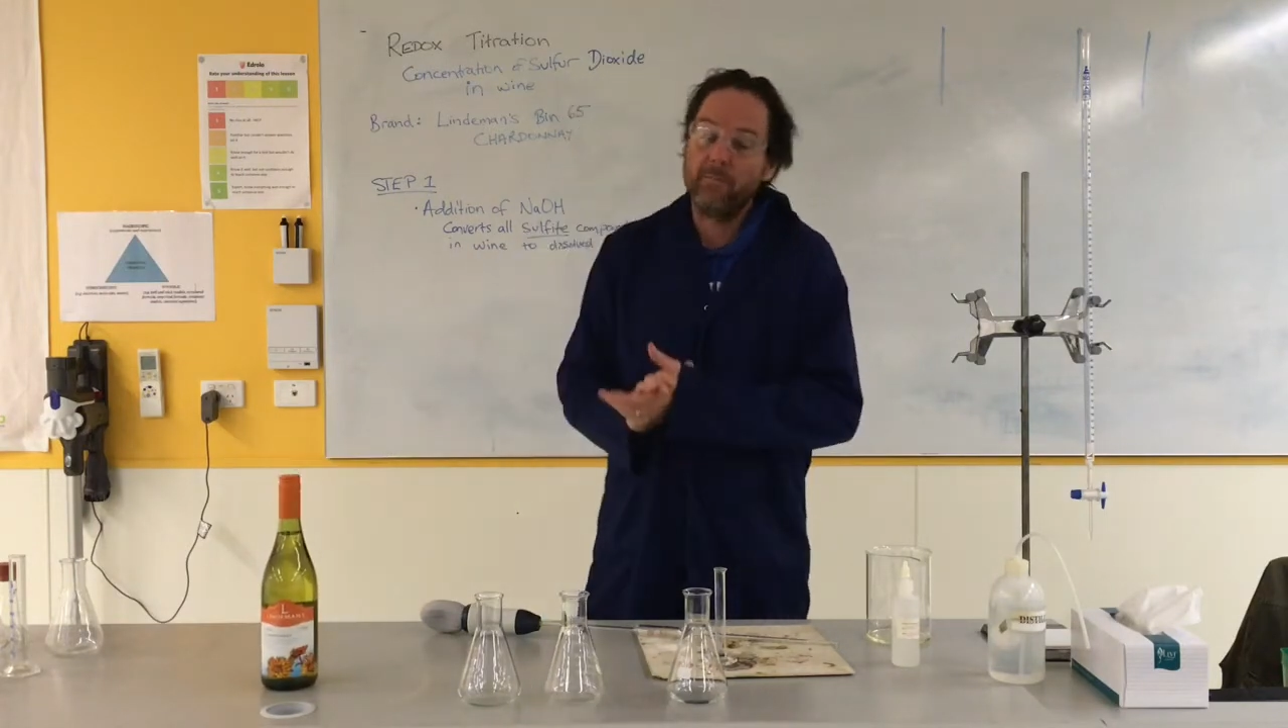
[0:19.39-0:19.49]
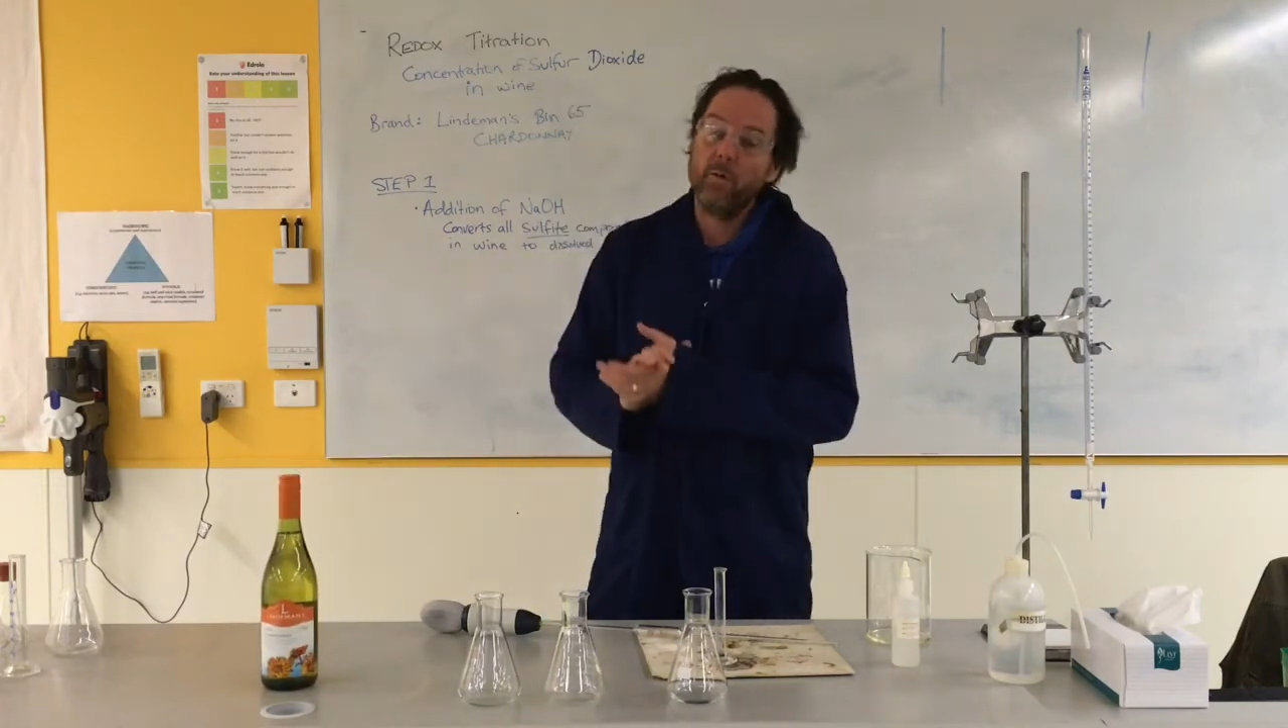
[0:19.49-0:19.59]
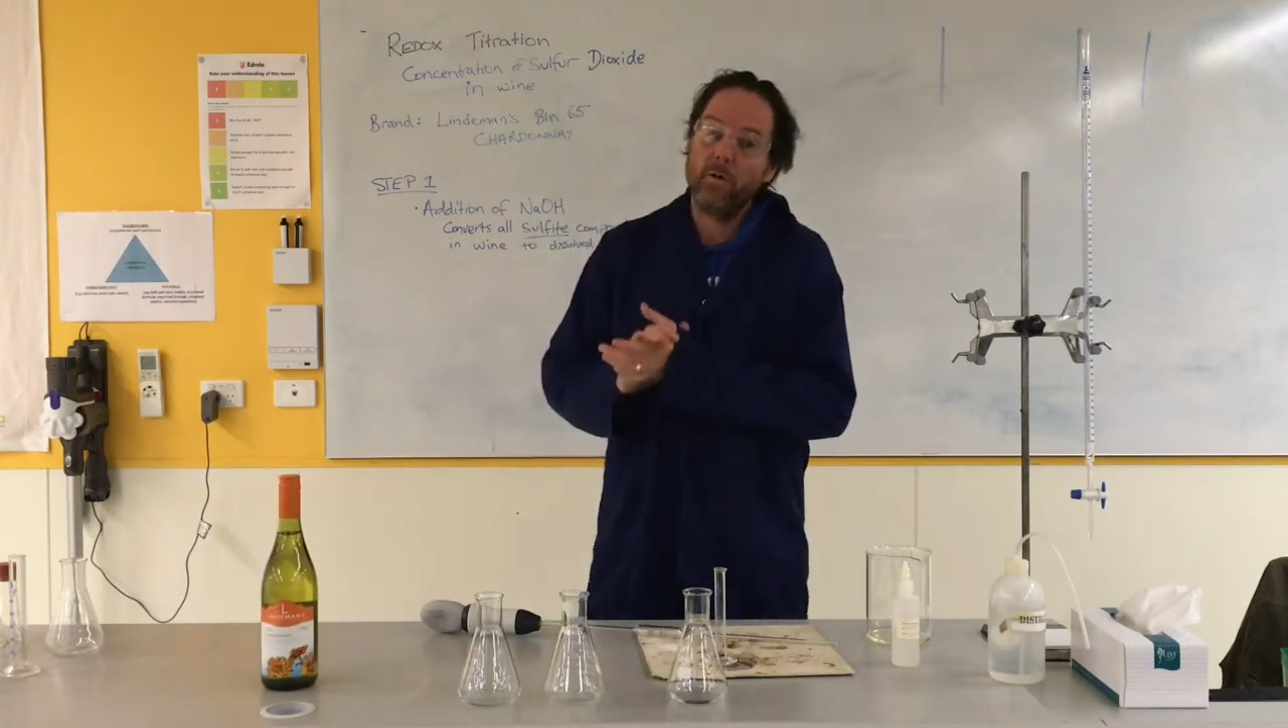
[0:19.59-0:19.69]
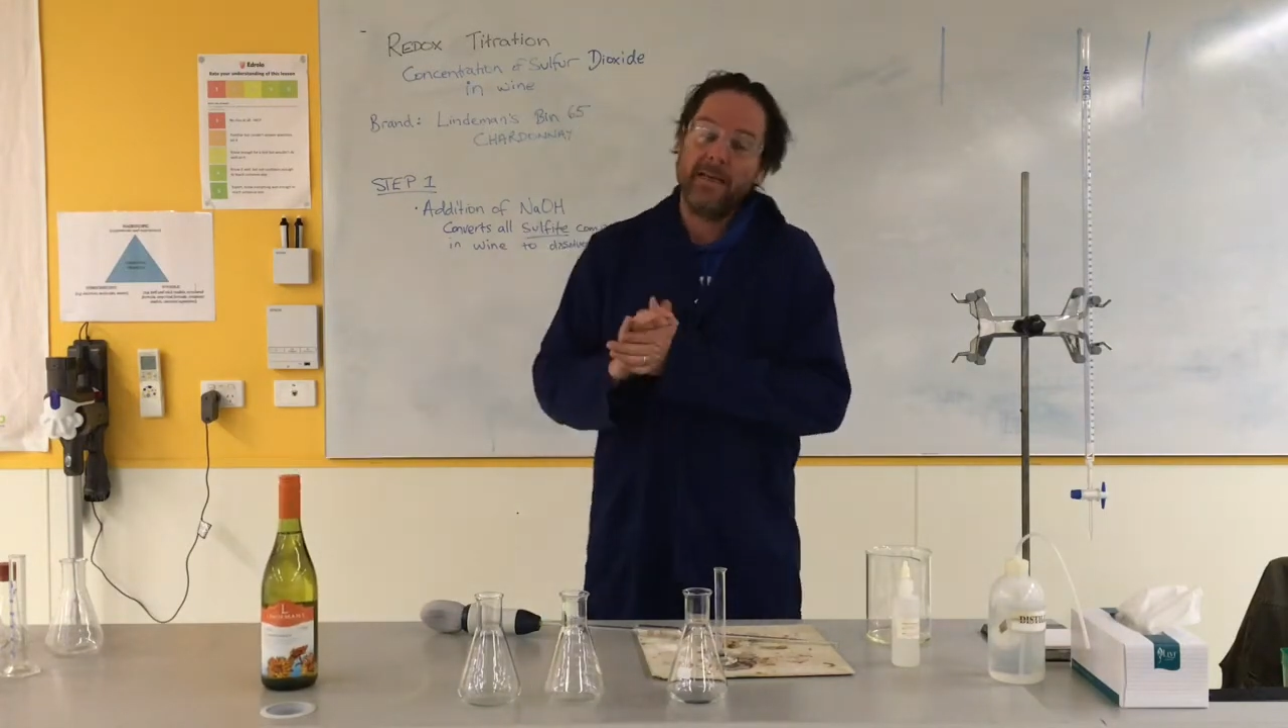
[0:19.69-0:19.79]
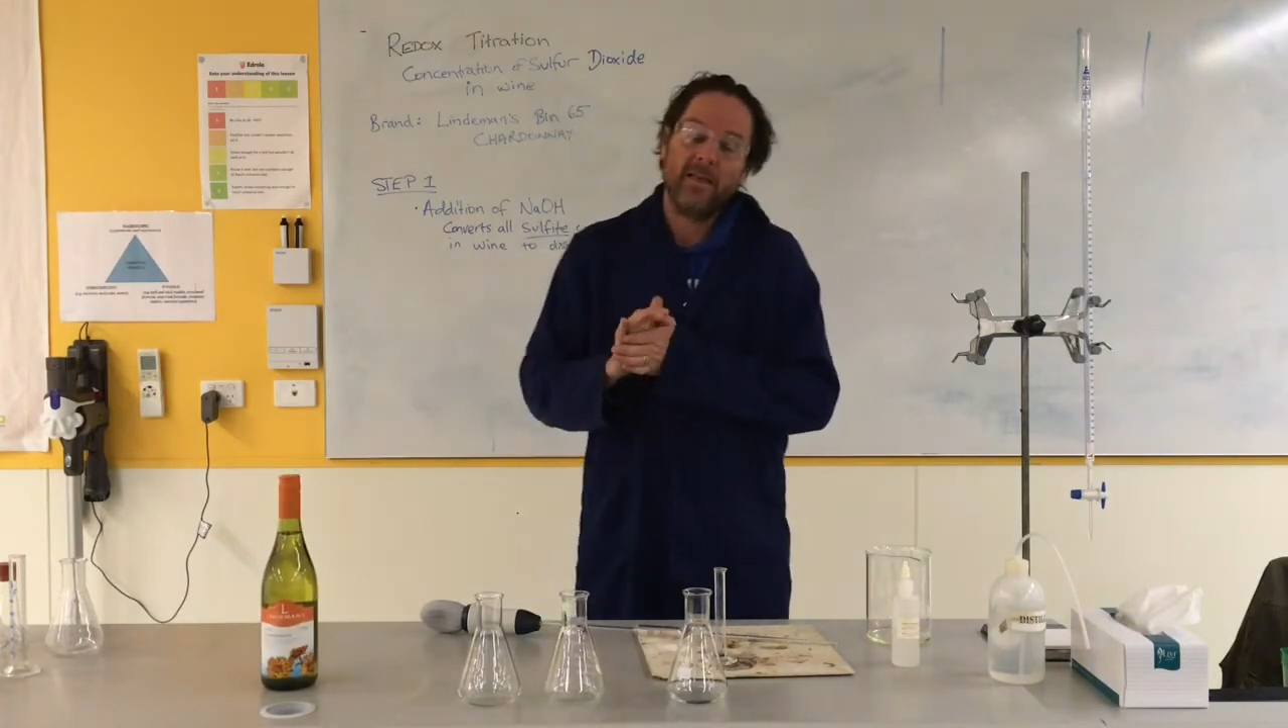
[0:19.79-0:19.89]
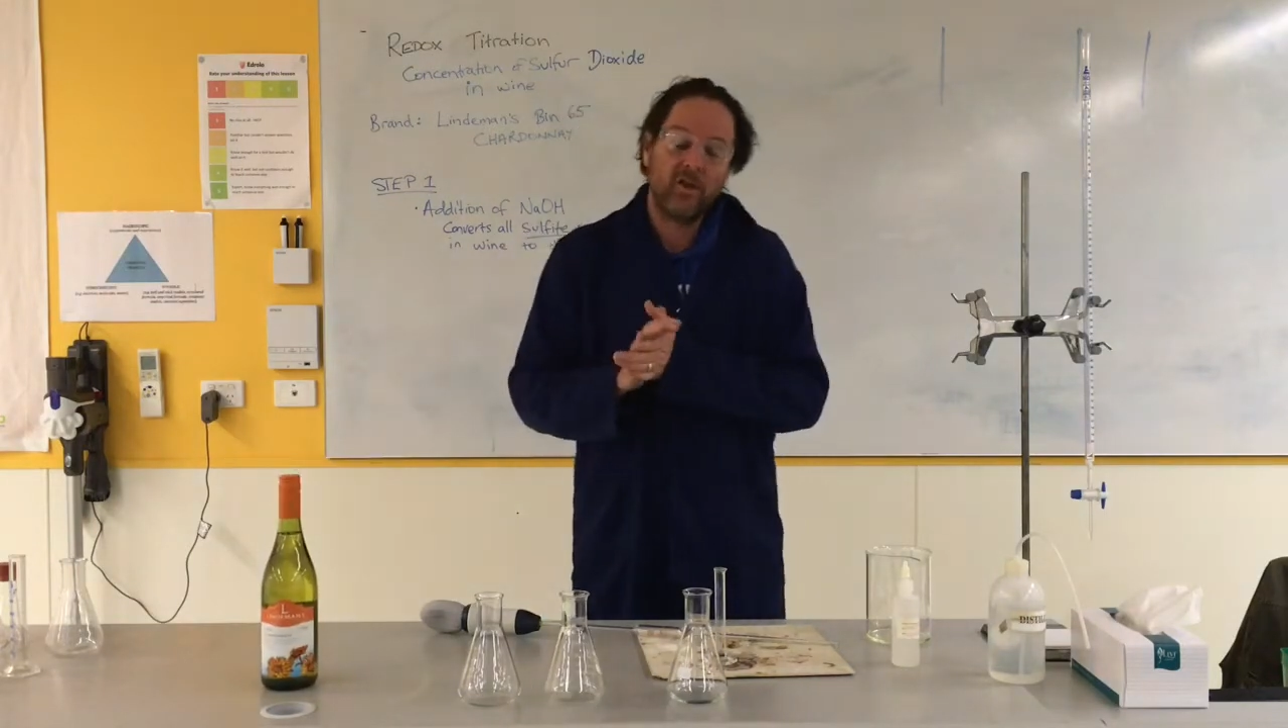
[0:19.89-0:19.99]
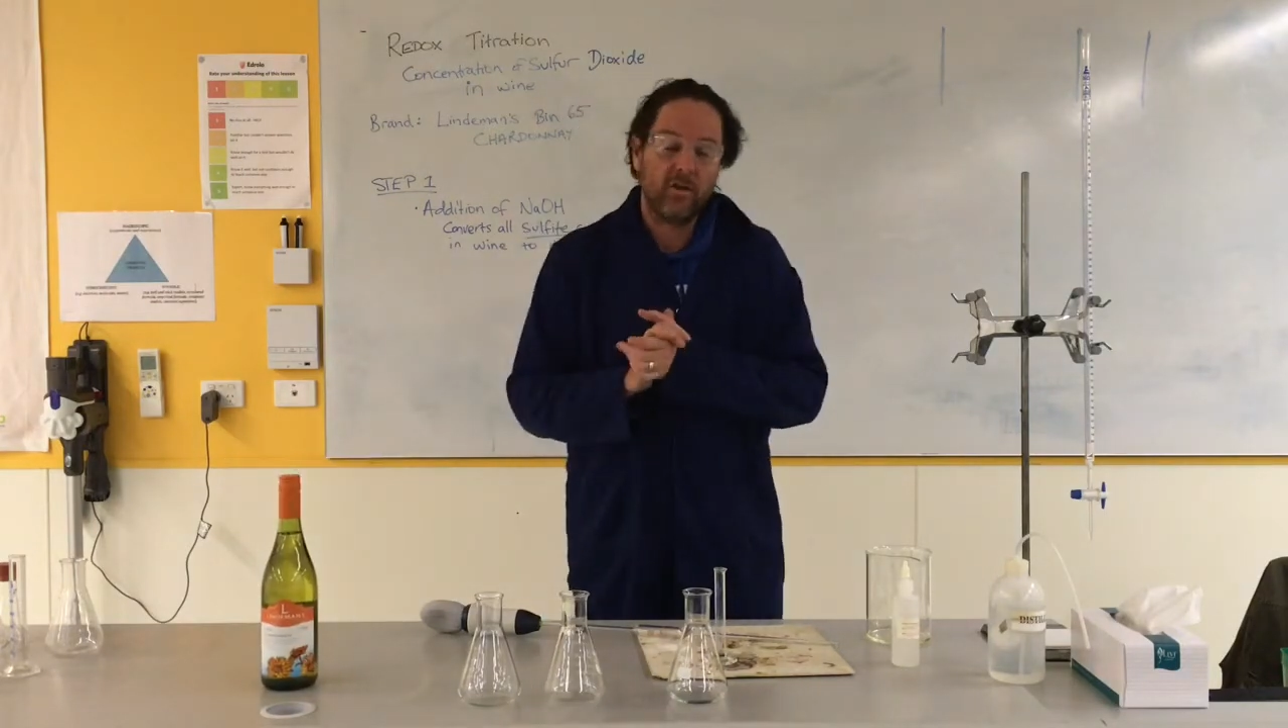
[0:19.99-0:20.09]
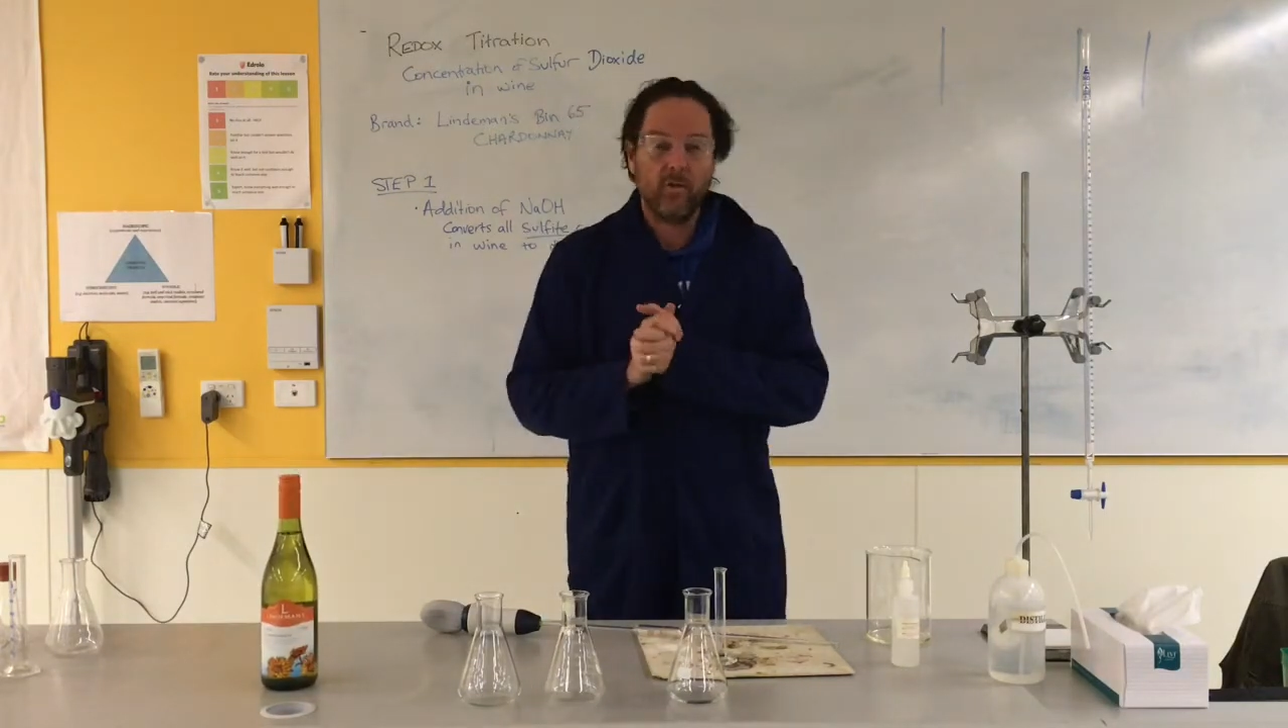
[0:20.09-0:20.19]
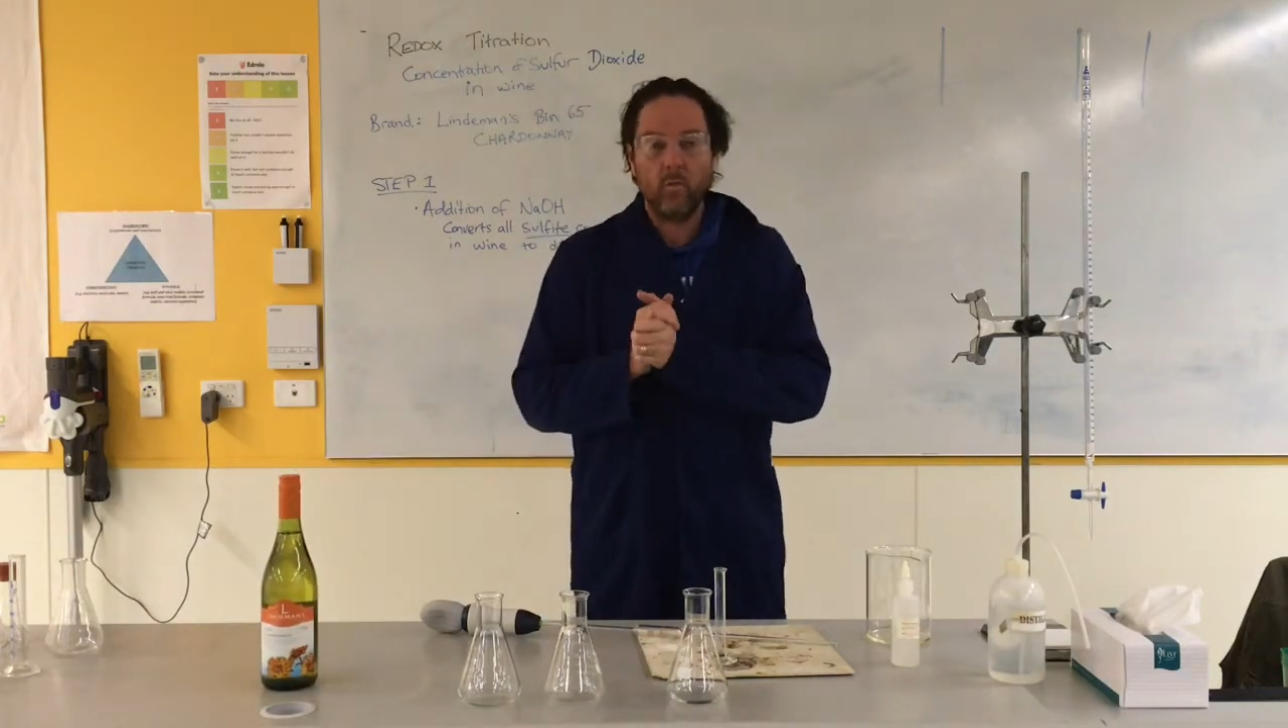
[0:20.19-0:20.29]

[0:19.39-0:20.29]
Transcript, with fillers: put into